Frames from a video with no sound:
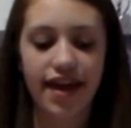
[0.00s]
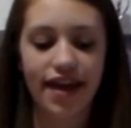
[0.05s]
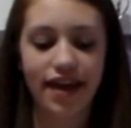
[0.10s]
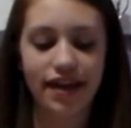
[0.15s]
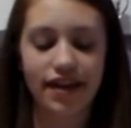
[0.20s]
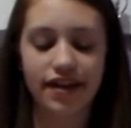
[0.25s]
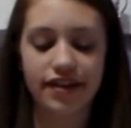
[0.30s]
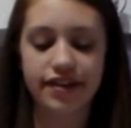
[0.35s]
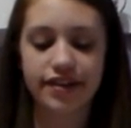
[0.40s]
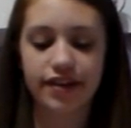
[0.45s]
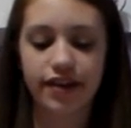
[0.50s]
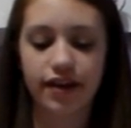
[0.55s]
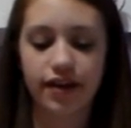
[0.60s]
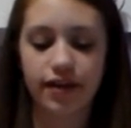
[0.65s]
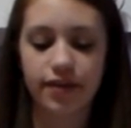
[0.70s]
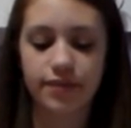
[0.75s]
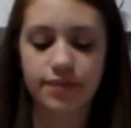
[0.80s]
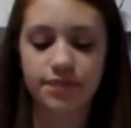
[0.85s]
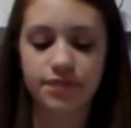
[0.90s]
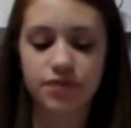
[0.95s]

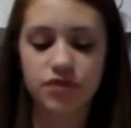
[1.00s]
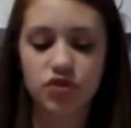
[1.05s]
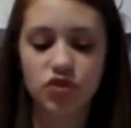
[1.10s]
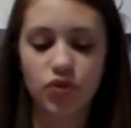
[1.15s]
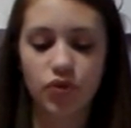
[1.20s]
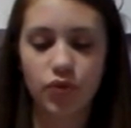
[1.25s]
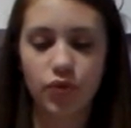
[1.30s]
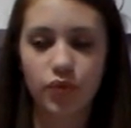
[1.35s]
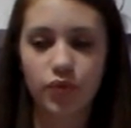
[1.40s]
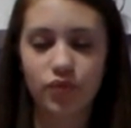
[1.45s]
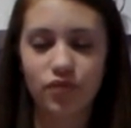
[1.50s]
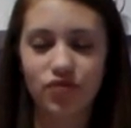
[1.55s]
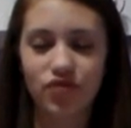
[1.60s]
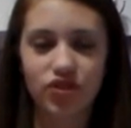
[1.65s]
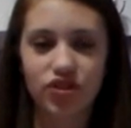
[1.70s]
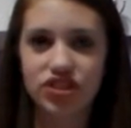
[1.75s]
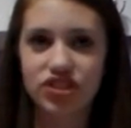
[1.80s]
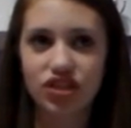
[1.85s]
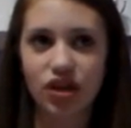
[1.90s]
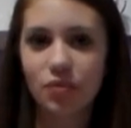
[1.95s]
And so
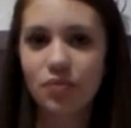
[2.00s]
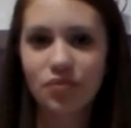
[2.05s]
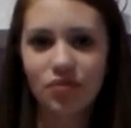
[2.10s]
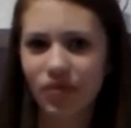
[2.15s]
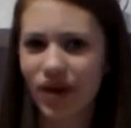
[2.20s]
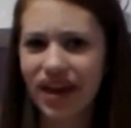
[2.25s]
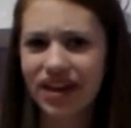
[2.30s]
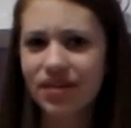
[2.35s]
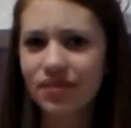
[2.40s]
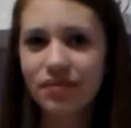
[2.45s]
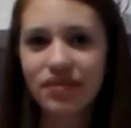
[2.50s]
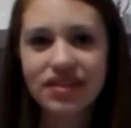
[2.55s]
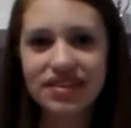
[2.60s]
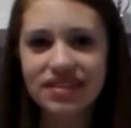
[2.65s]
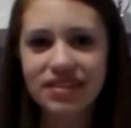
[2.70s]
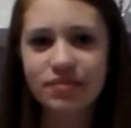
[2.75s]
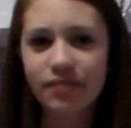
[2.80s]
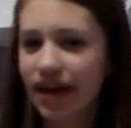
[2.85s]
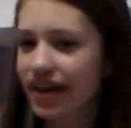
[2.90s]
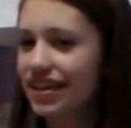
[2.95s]
for some random
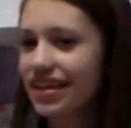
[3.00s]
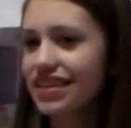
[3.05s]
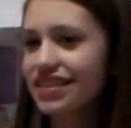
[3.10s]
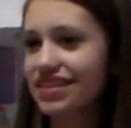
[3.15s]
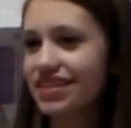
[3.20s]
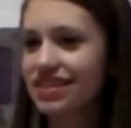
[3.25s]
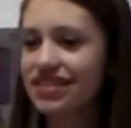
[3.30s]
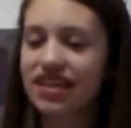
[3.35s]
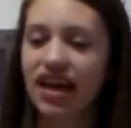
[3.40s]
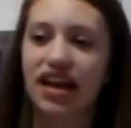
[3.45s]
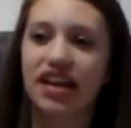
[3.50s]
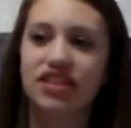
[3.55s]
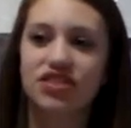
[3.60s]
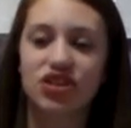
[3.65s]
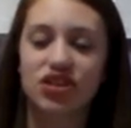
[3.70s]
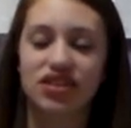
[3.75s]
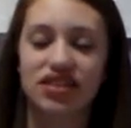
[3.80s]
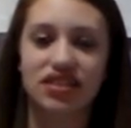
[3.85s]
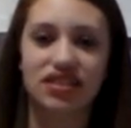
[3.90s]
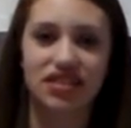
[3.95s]
reason, my knees
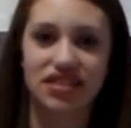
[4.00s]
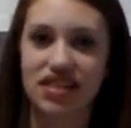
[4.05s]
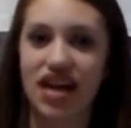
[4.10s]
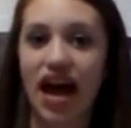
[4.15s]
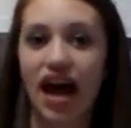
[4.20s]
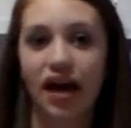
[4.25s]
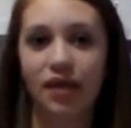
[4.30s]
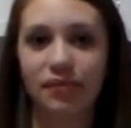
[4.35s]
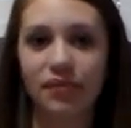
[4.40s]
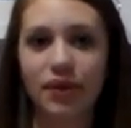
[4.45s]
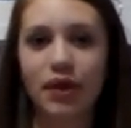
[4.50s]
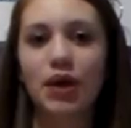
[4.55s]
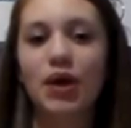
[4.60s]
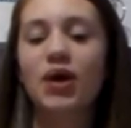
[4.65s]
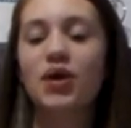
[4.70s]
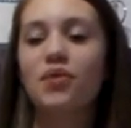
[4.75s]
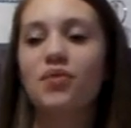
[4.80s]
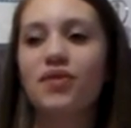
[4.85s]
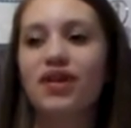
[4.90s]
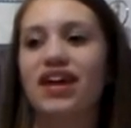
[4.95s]
decided to snap
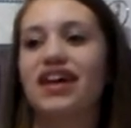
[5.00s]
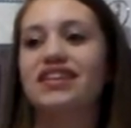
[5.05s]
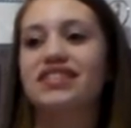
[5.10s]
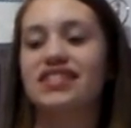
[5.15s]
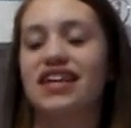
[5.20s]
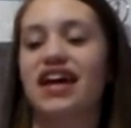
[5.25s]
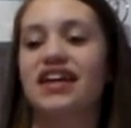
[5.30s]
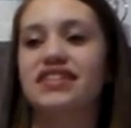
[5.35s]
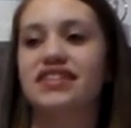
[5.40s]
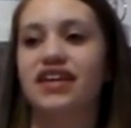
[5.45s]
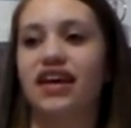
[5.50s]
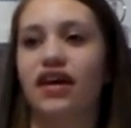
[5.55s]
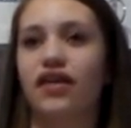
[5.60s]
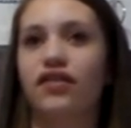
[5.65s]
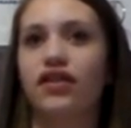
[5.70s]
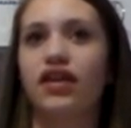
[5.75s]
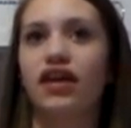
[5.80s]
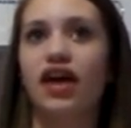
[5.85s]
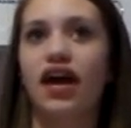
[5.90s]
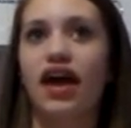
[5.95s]
when I sat
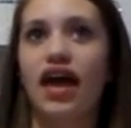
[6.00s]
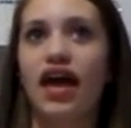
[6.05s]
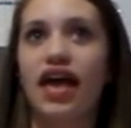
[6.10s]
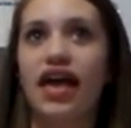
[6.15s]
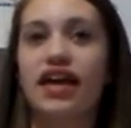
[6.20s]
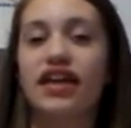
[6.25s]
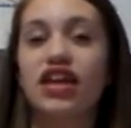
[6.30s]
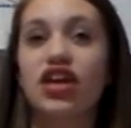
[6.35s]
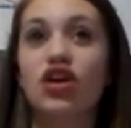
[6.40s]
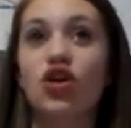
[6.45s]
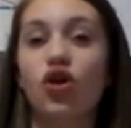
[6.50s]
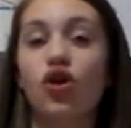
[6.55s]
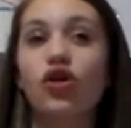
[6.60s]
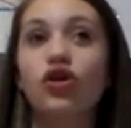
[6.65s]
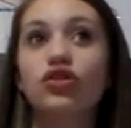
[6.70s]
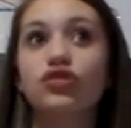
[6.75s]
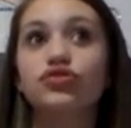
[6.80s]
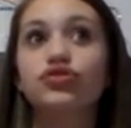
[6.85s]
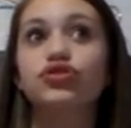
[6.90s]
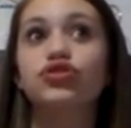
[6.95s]
down, and it
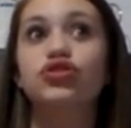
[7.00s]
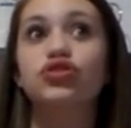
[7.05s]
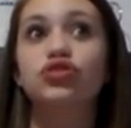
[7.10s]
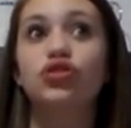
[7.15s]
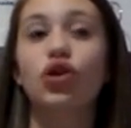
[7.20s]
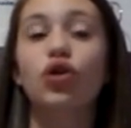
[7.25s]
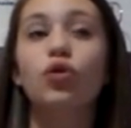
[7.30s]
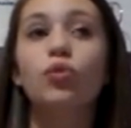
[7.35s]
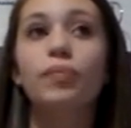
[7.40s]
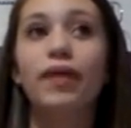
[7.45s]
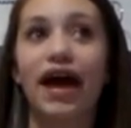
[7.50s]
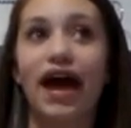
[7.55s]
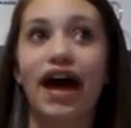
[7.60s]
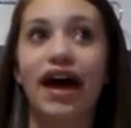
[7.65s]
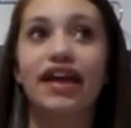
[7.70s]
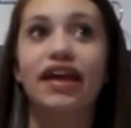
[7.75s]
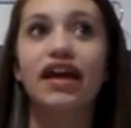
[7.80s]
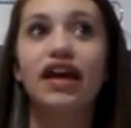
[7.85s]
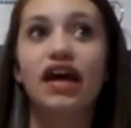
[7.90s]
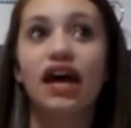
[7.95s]
hurt so
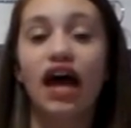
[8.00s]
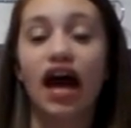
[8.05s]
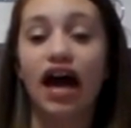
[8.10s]
bad.